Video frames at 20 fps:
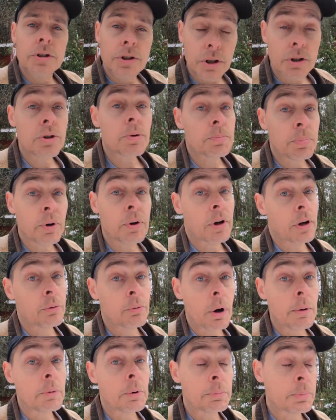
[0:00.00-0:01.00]
just to put on
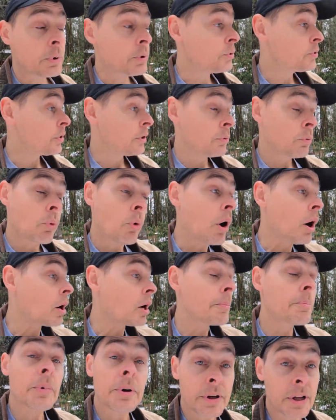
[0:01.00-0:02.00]
rubber boots and
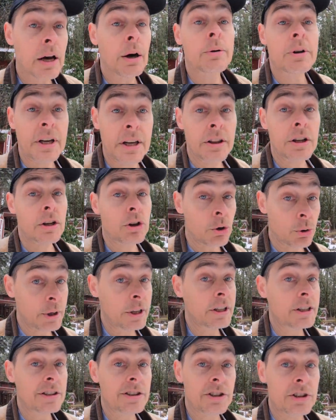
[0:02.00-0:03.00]
walk up and down in the
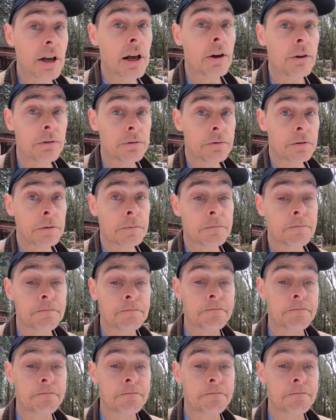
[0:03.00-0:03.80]
creek itself.